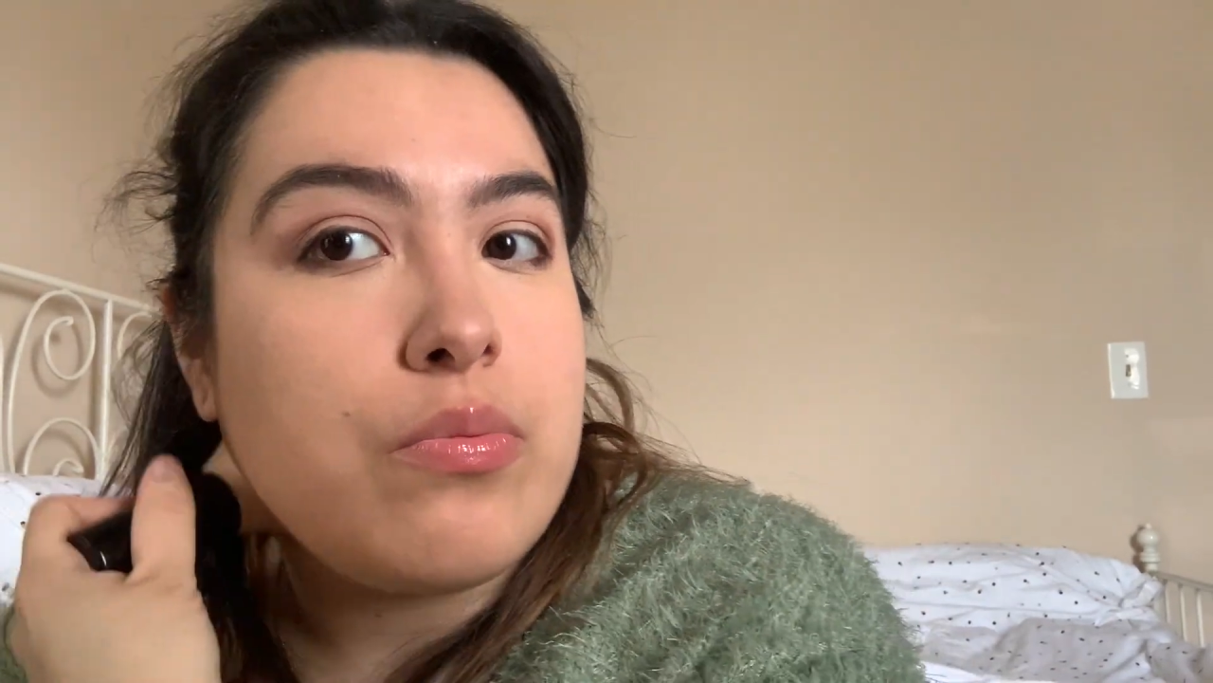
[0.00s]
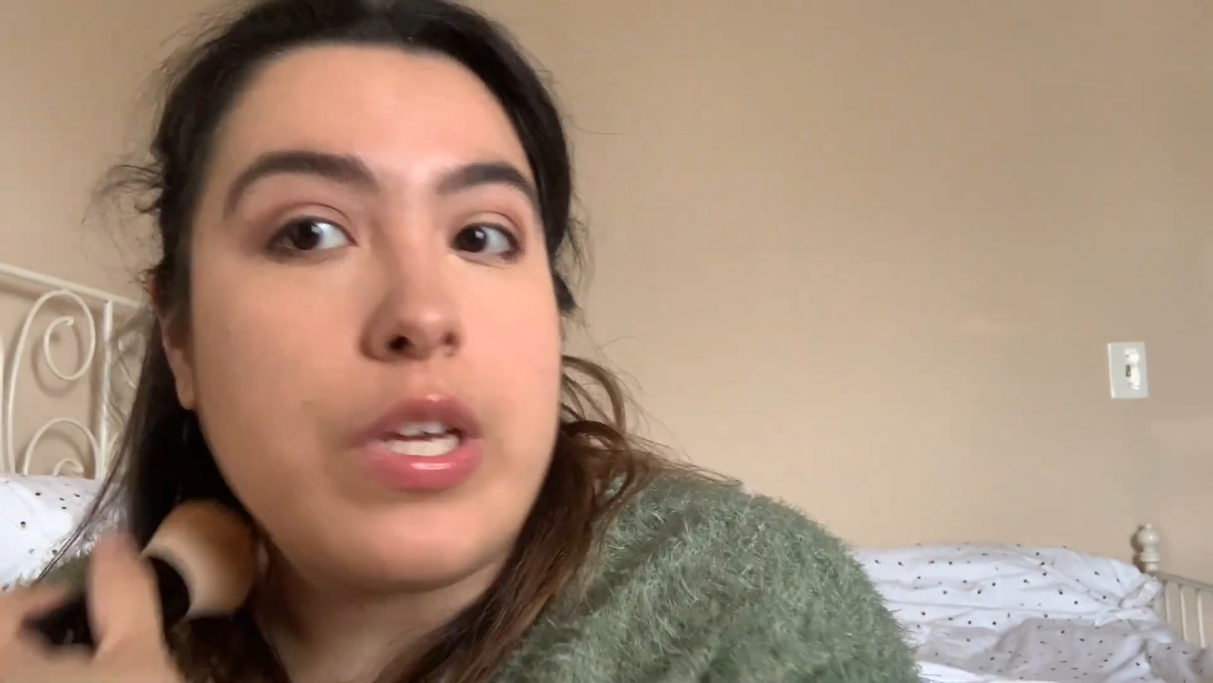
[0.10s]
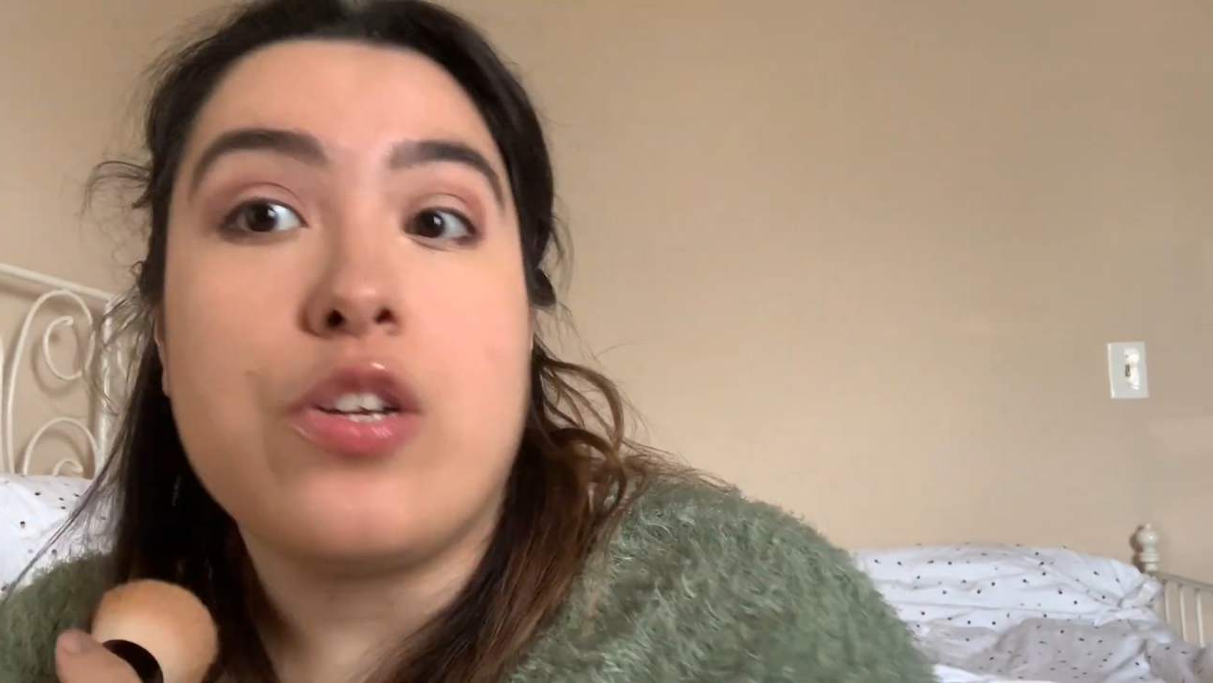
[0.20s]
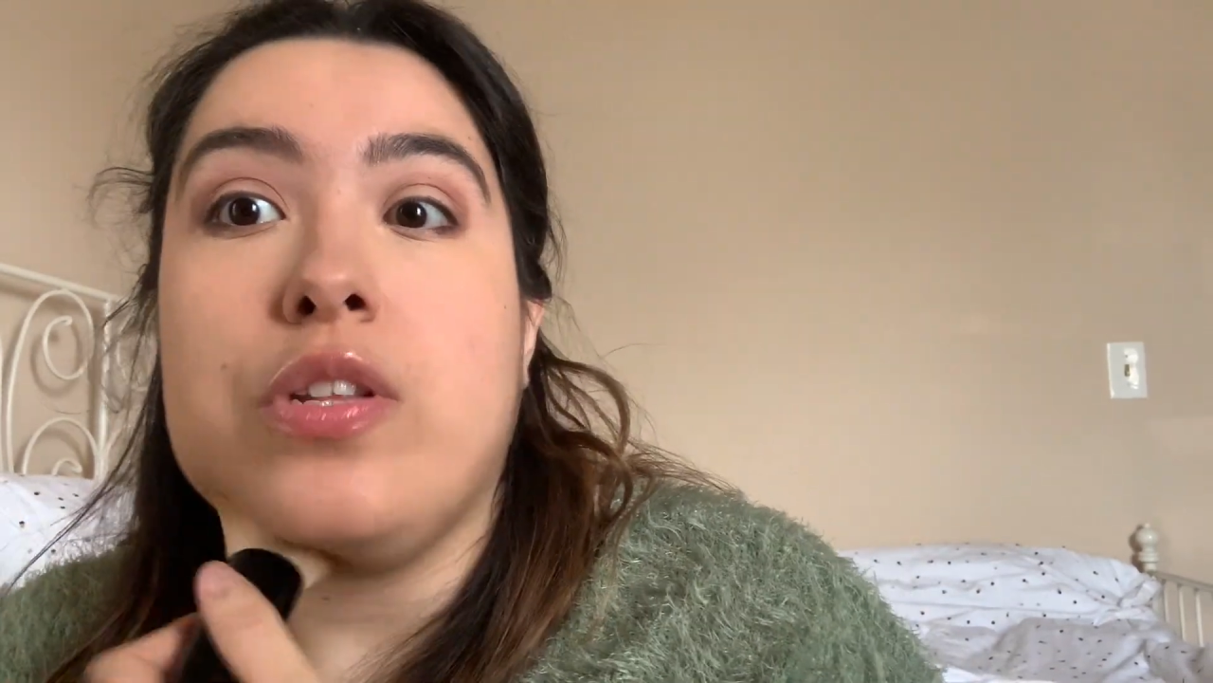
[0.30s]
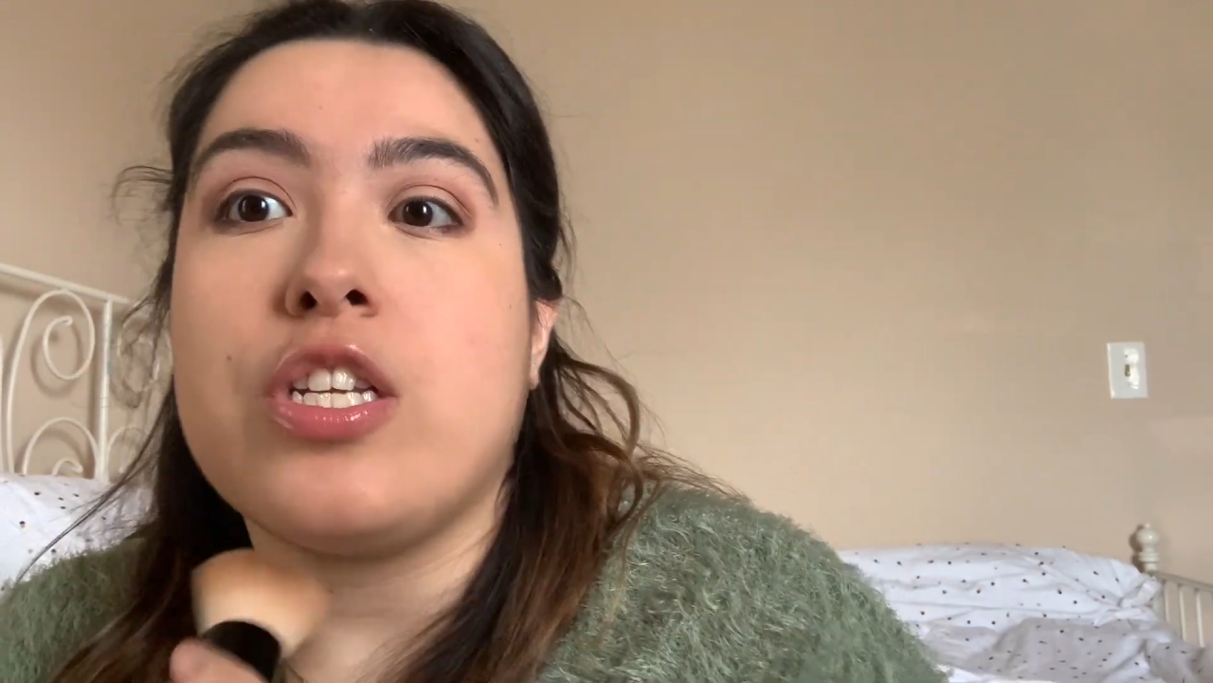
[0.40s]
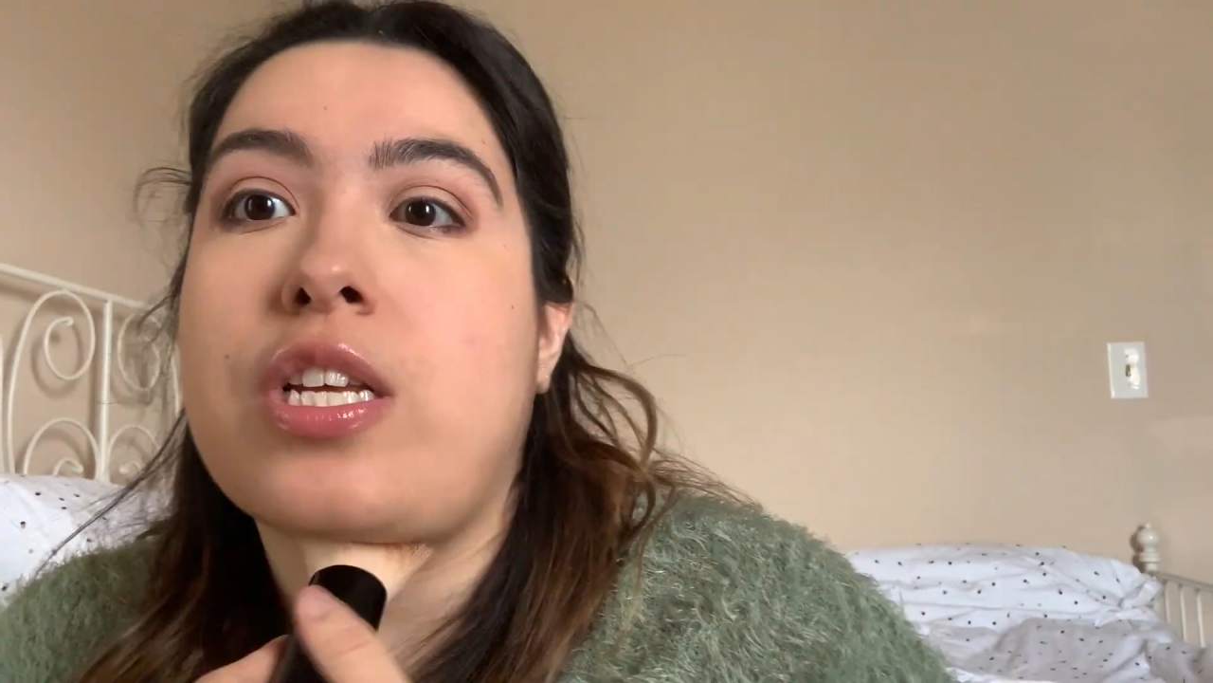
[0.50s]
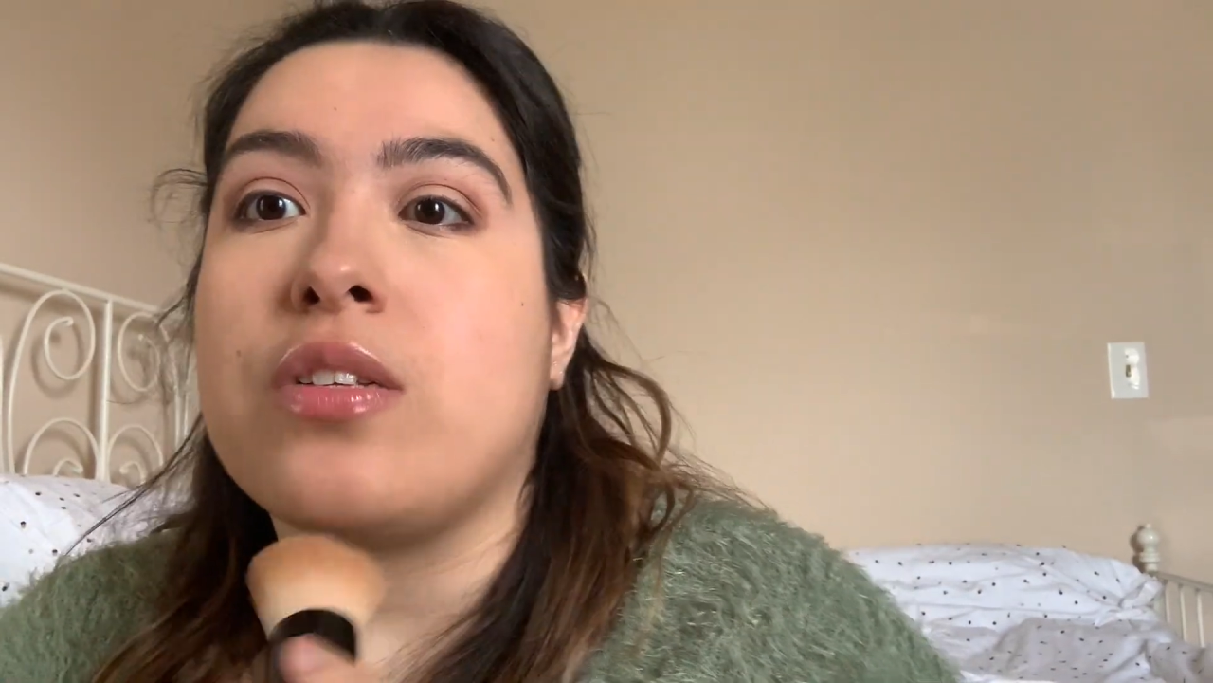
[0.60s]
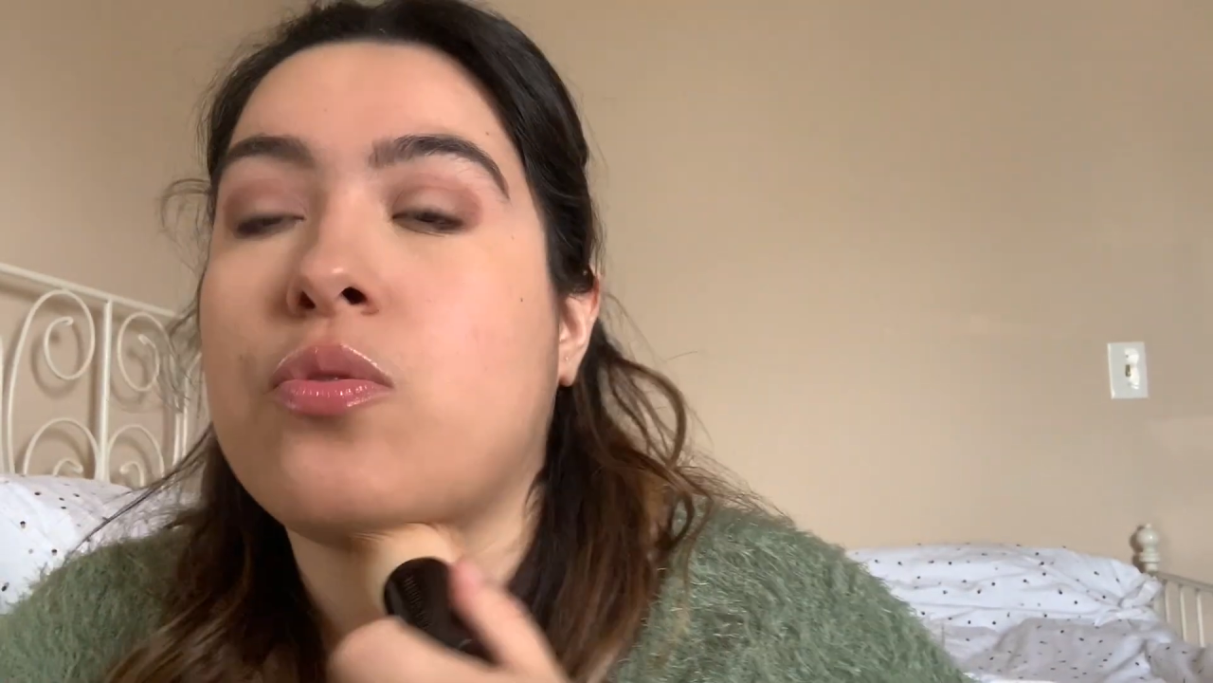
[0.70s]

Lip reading: we know that she has